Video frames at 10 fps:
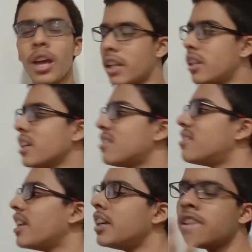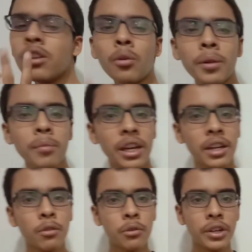And they can sell it in the open market
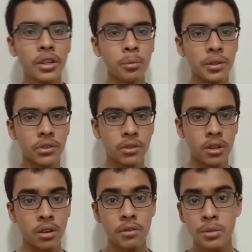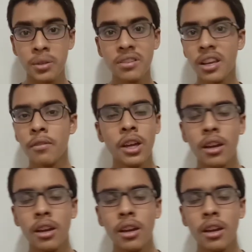for 20 rupees, which means they have